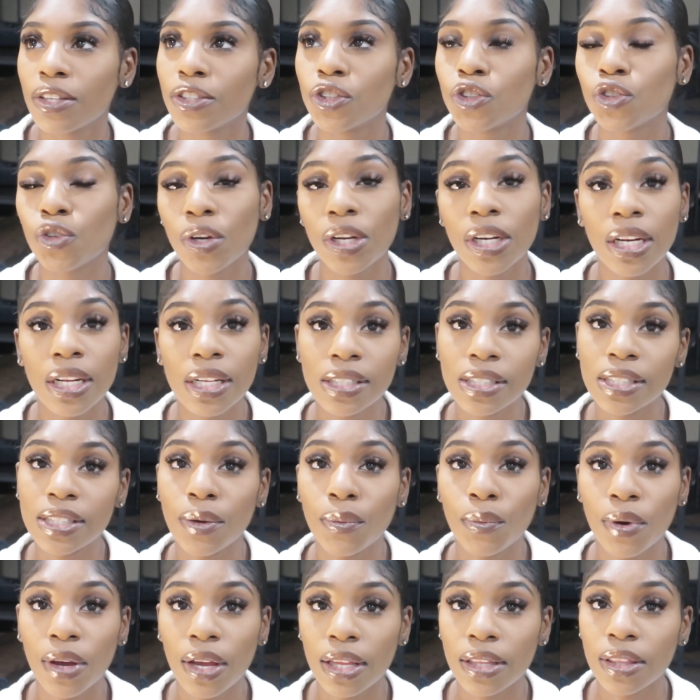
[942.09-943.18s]
treating
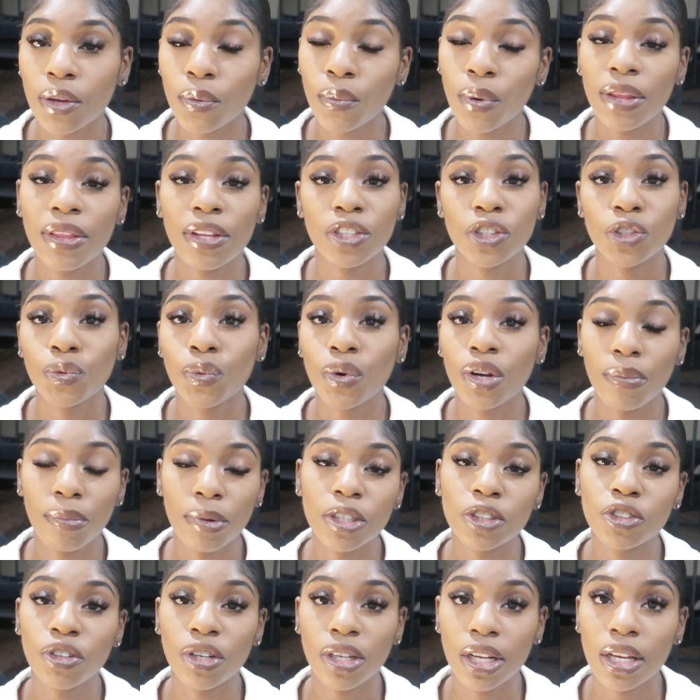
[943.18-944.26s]
someone the way that you want to
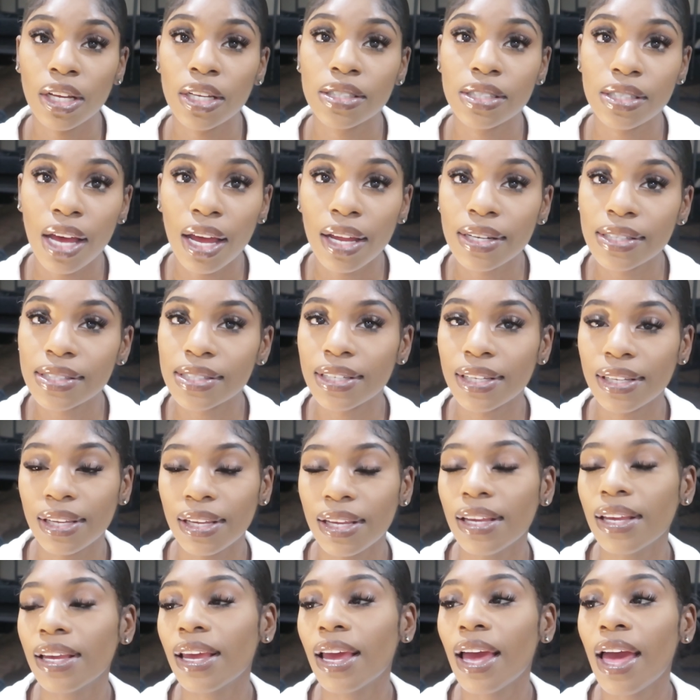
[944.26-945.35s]
be treated is honestly
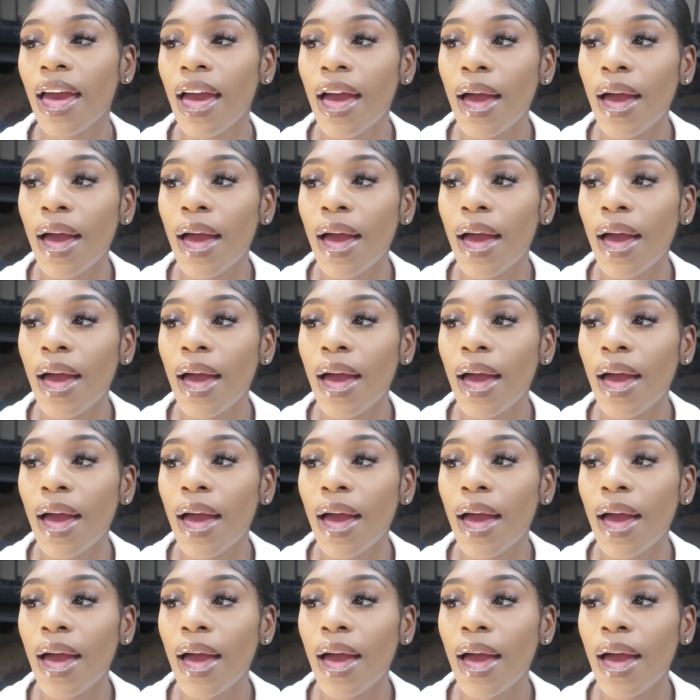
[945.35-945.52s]
key,